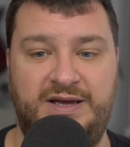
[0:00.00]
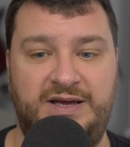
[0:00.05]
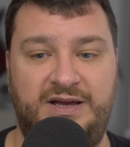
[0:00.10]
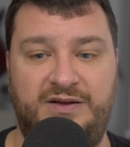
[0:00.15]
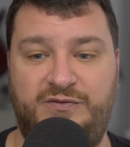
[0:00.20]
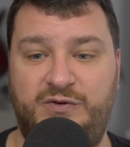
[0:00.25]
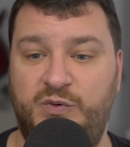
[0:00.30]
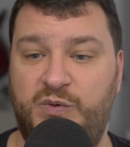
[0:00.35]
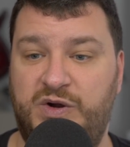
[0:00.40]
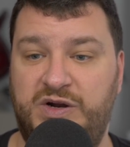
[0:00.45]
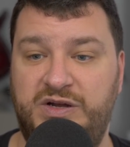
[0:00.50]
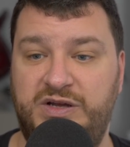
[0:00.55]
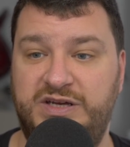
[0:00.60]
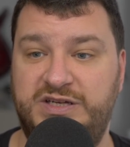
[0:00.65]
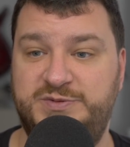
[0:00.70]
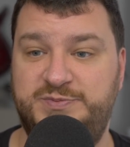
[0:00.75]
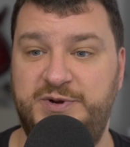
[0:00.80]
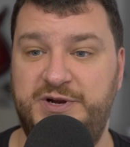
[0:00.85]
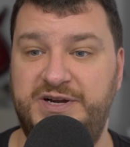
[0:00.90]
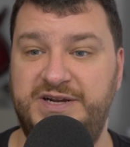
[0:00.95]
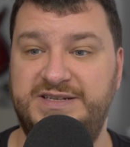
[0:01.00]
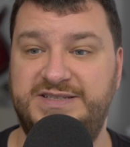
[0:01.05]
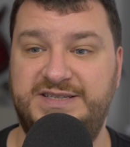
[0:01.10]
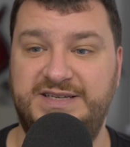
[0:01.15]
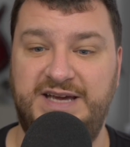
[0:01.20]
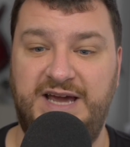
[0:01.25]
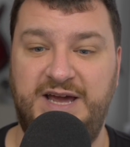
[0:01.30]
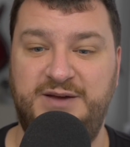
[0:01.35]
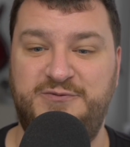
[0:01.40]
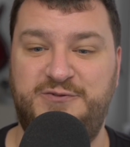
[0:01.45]
if you want to experience the
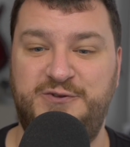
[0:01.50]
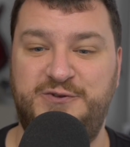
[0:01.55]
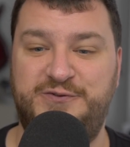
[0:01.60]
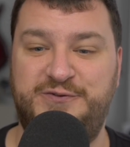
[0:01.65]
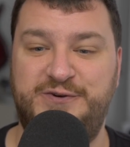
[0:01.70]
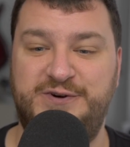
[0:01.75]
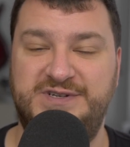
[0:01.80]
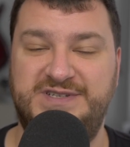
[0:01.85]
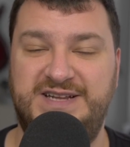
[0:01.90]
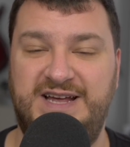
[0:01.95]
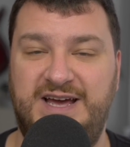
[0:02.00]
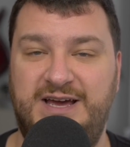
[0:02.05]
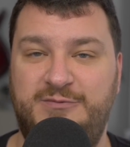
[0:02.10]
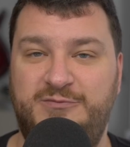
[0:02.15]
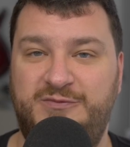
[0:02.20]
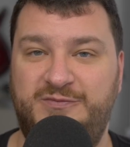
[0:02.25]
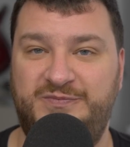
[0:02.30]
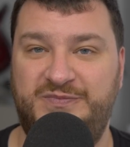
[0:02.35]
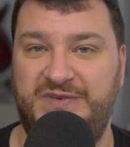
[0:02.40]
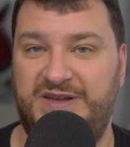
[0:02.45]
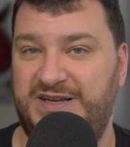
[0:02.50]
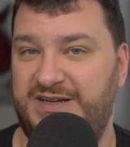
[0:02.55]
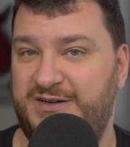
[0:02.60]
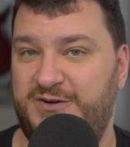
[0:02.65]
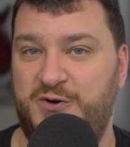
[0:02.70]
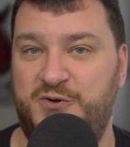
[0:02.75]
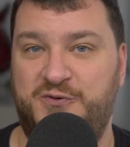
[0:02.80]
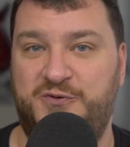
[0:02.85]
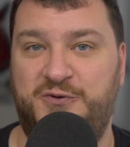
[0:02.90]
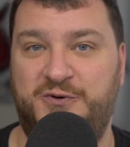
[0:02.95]
game for the first time,
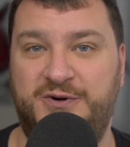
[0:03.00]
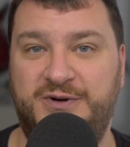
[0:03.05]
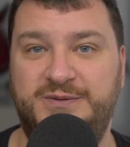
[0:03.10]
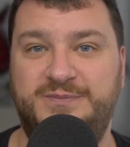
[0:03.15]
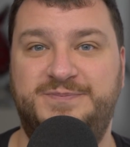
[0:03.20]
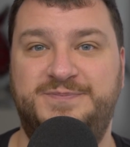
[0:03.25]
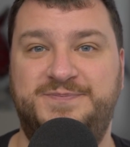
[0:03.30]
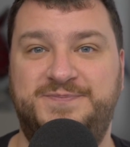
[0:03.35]
go for it.